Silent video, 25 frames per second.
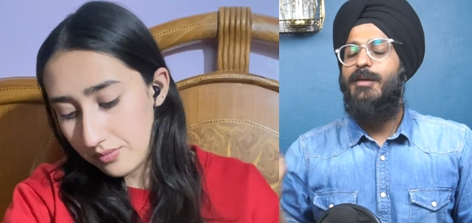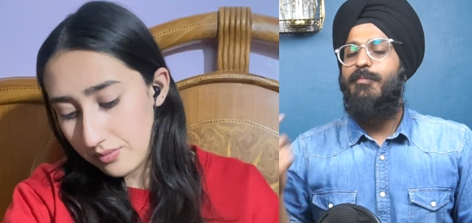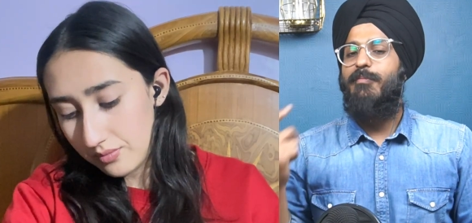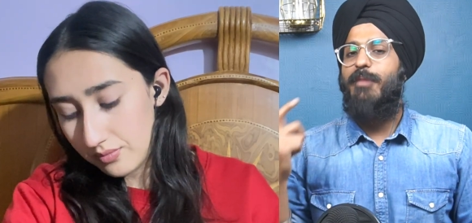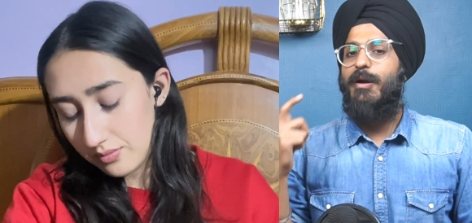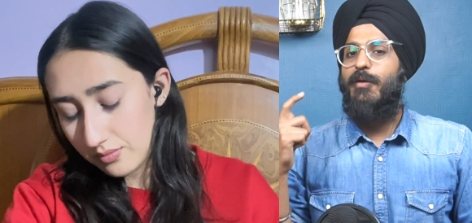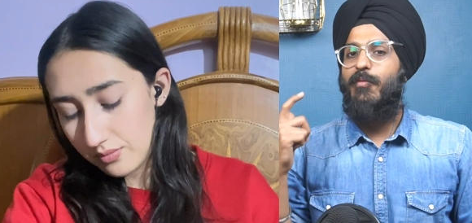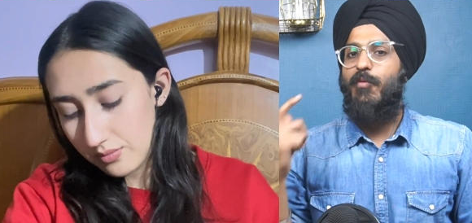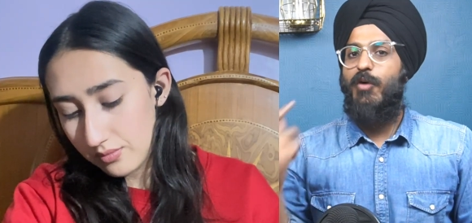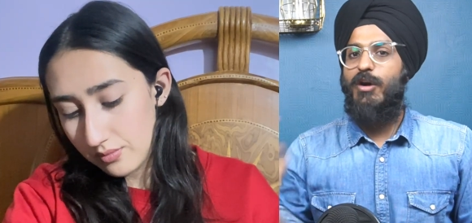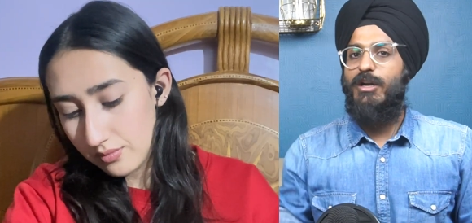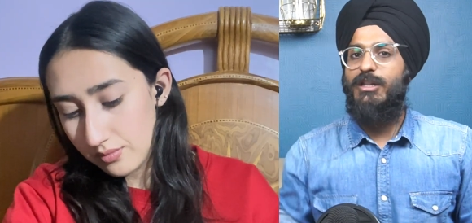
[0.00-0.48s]

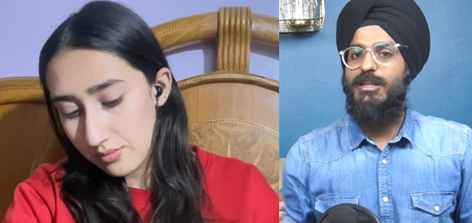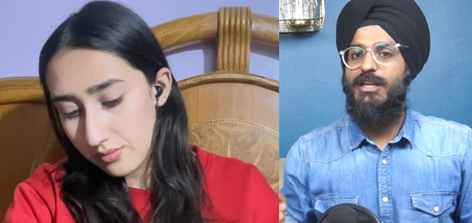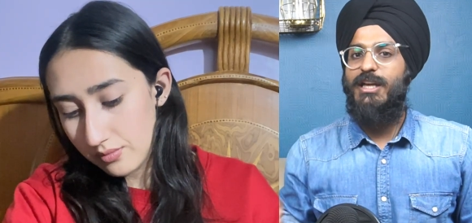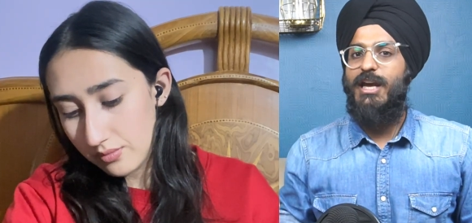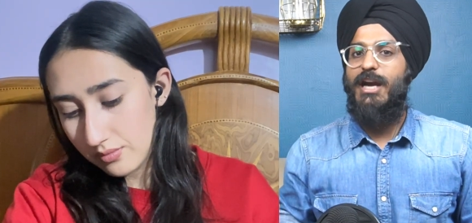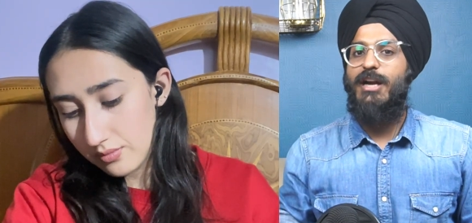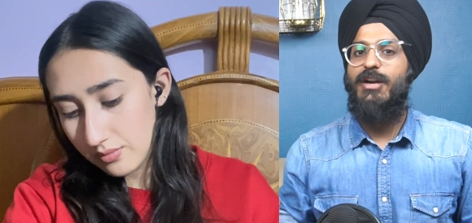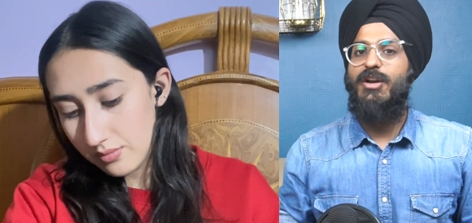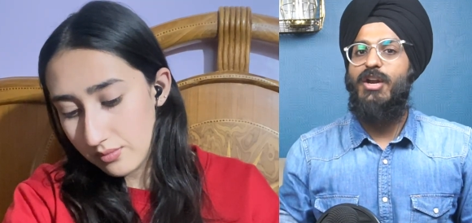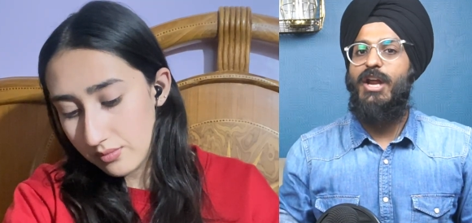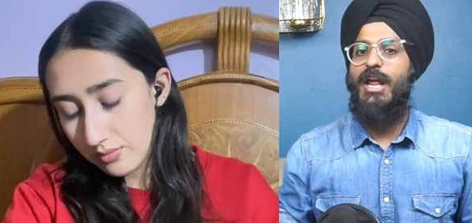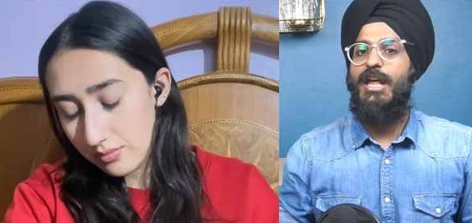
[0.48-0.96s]
Speaker 1: But what they
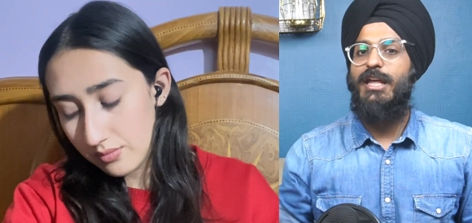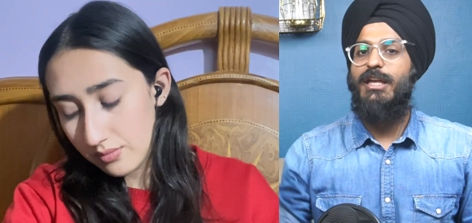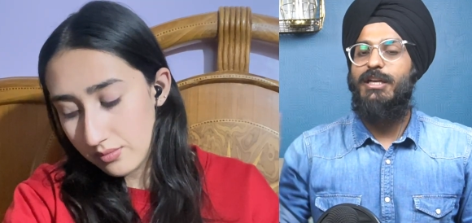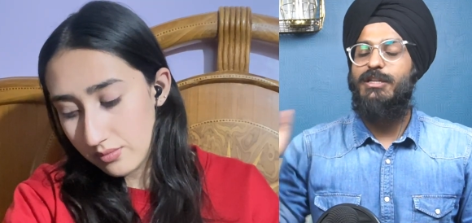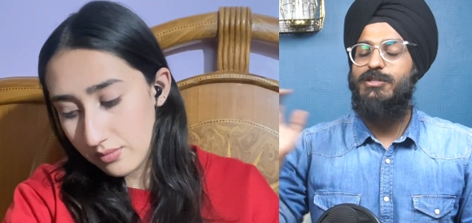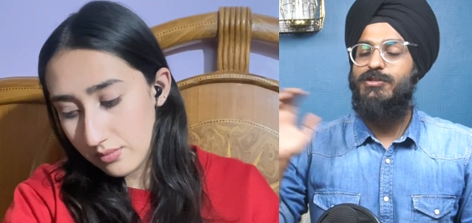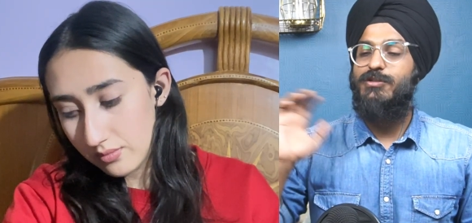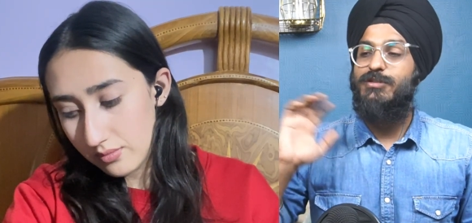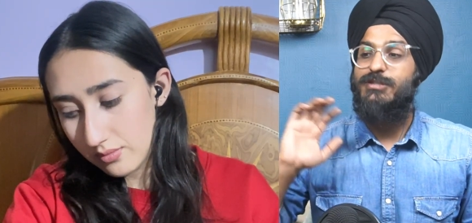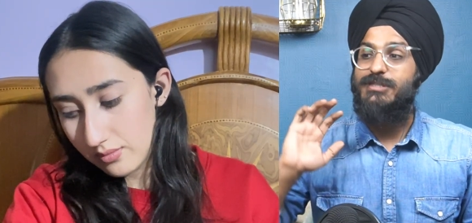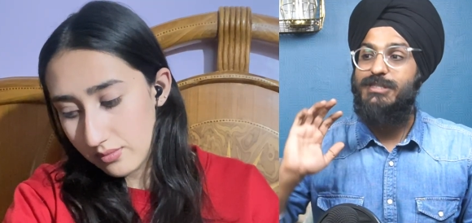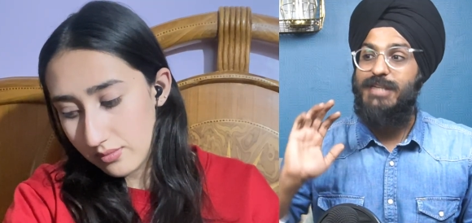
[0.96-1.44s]
are trying
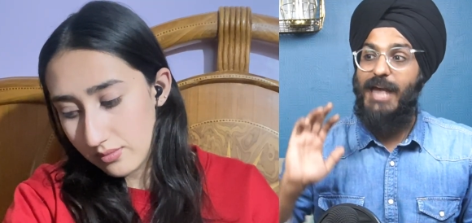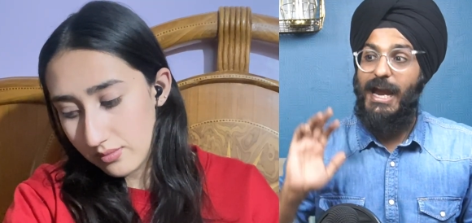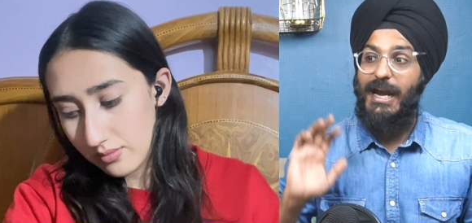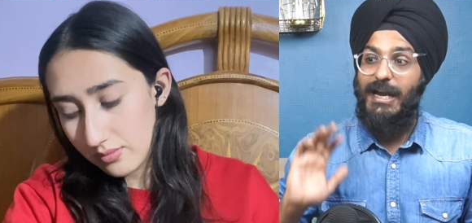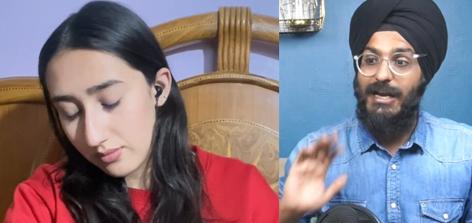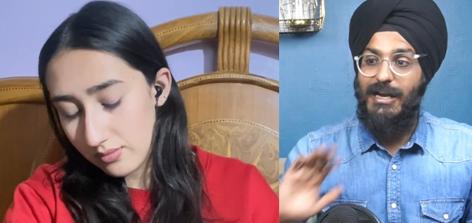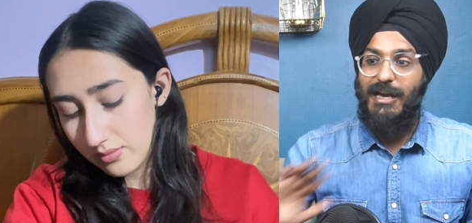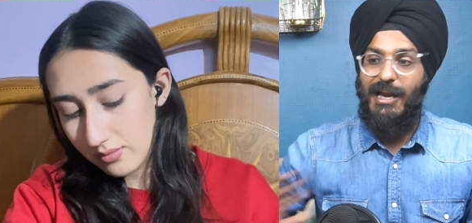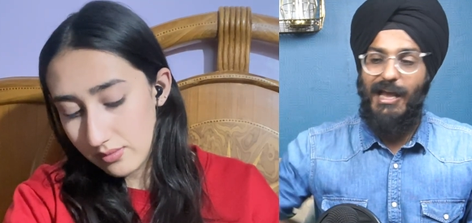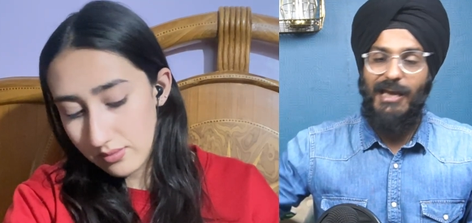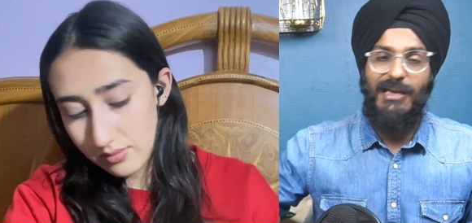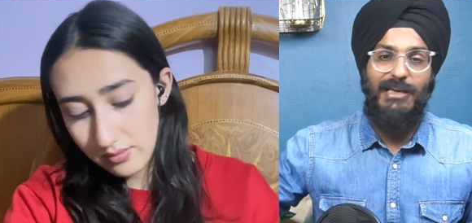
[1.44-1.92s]
is to
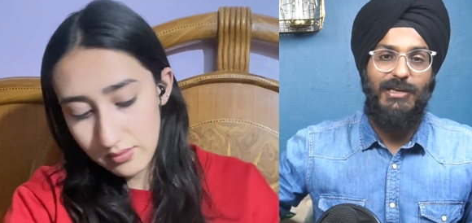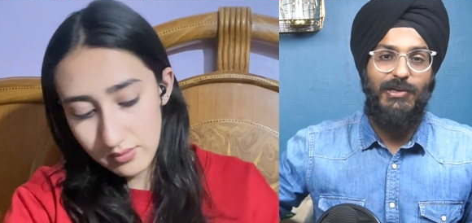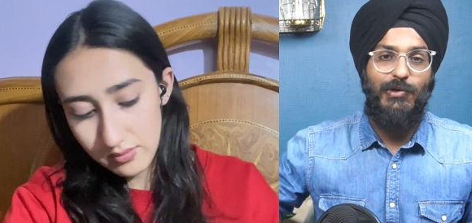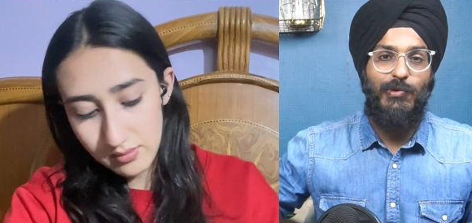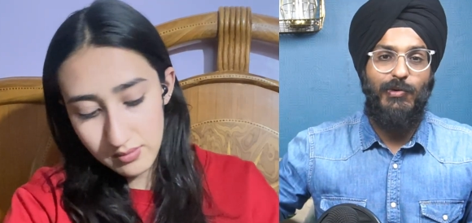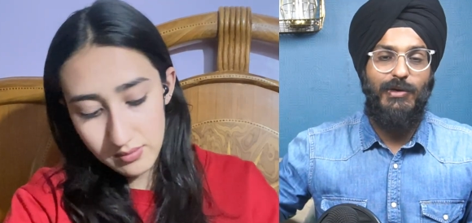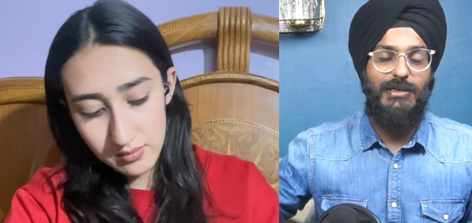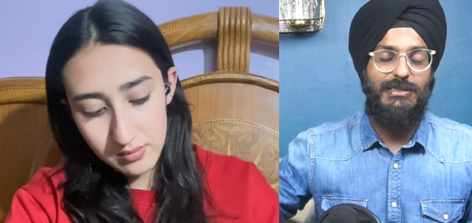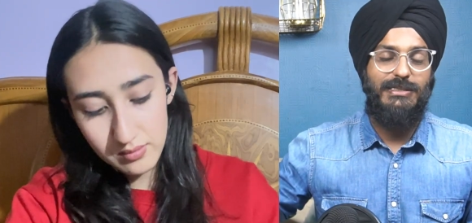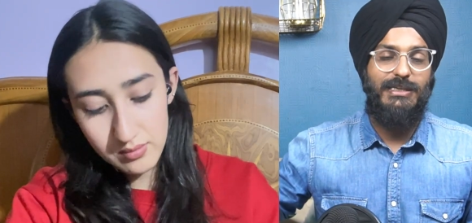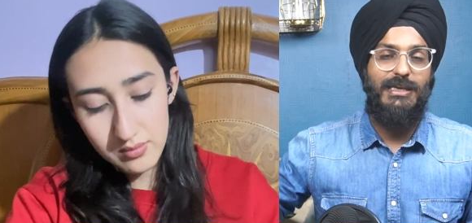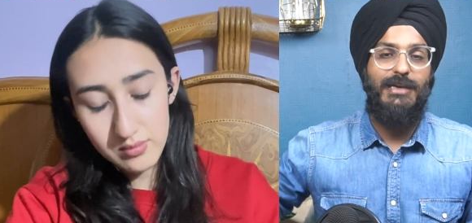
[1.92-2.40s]
sideline
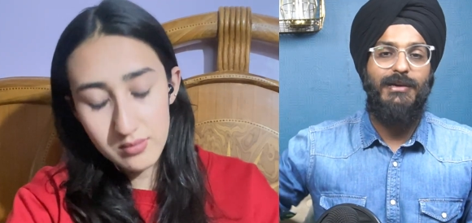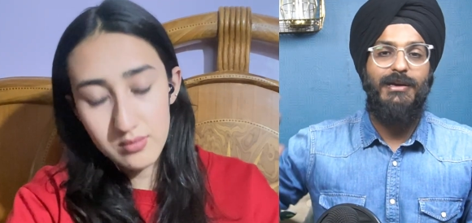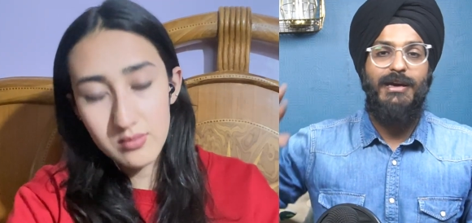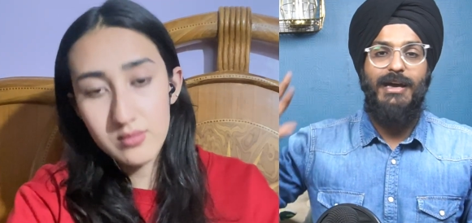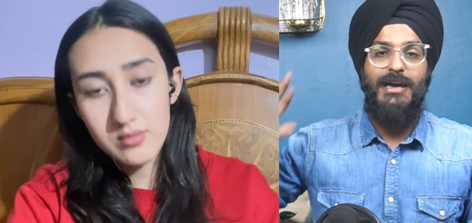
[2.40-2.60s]
U S A